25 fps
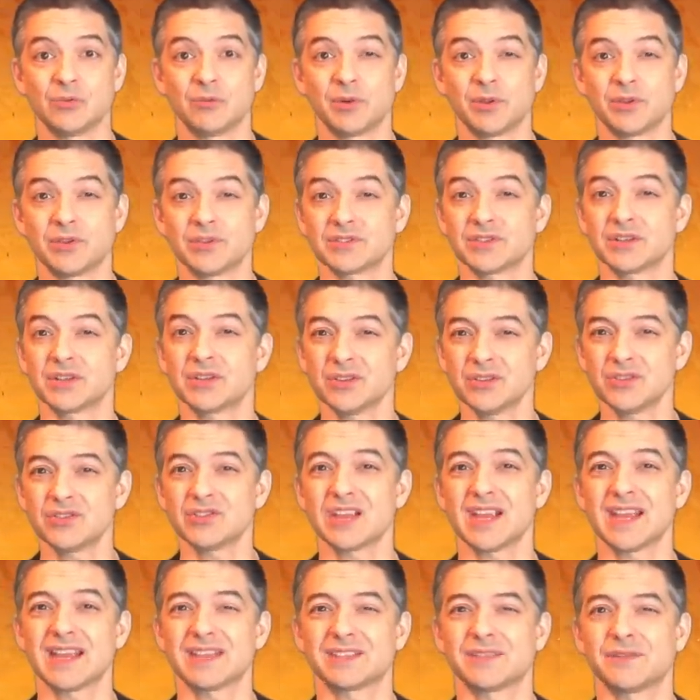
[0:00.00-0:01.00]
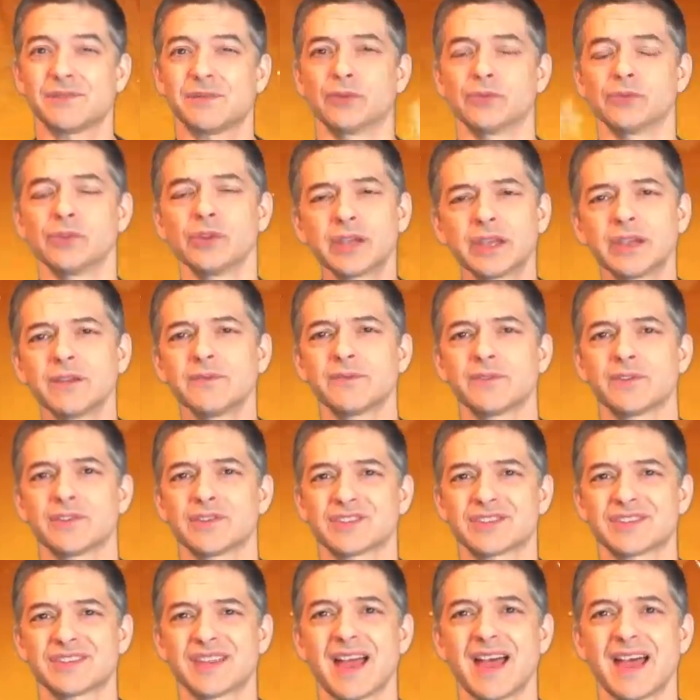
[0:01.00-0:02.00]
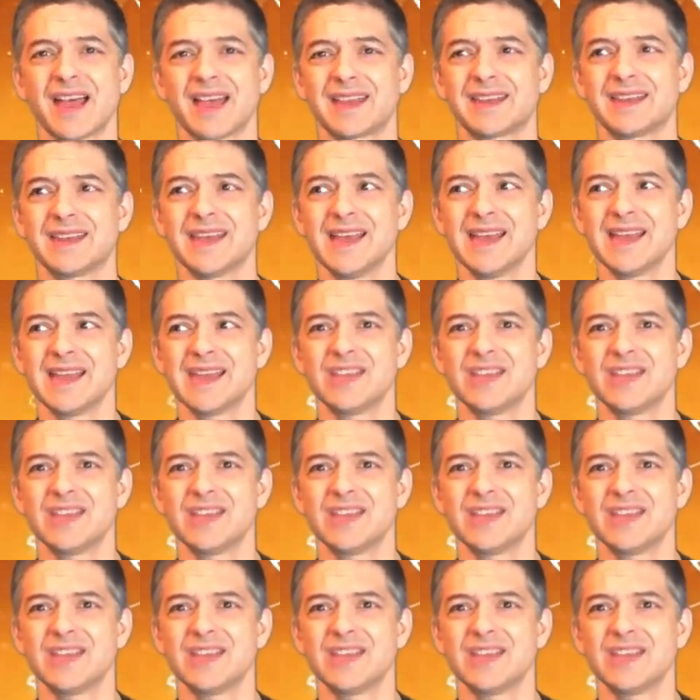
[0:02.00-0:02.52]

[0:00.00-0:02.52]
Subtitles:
But there's a good chance if you're looking for a sign,